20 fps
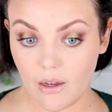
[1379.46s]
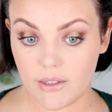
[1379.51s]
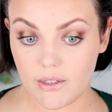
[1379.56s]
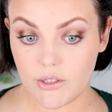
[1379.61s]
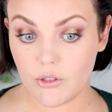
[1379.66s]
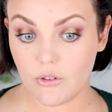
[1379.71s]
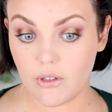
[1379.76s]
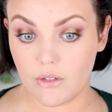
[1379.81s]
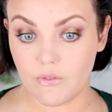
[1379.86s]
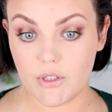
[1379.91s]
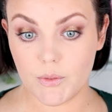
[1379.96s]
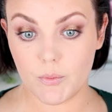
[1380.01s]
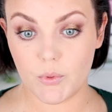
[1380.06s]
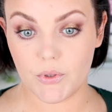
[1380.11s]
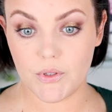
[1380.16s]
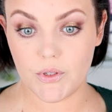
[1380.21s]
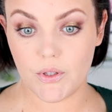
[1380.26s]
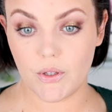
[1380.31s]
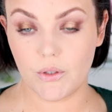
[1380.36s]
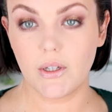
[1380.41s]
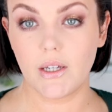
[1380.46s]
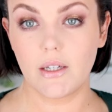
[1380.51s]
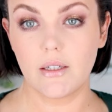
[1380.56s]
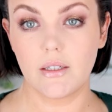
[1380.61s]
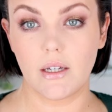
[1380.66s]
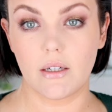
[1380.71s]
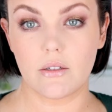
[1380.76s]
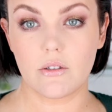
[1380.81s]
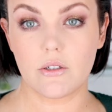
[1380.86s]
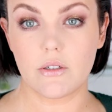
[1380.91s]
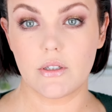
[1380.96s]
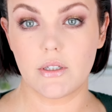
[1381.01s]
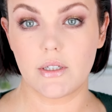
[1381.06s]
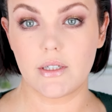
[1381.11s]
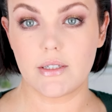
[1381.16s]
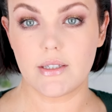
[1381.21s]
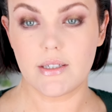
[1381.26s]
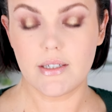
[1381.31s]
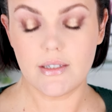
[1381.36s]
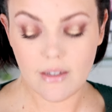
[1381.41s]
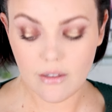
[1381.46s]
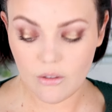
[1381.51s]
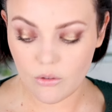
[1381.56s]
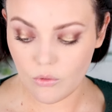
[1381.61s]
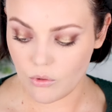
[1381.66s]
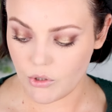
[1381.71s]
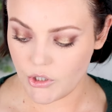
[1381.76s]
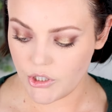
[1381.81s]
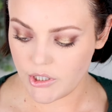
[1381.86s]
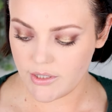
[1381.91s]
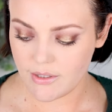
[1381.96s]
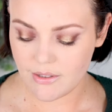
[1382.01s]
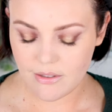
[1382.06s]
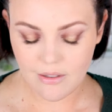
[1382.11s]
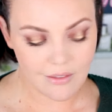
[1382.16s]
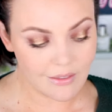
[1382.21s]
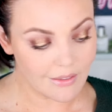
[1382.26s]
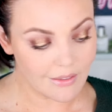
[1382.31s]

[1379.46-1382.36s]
I do love this bronzer though. Look how natural it is. Isn't that gorgeous?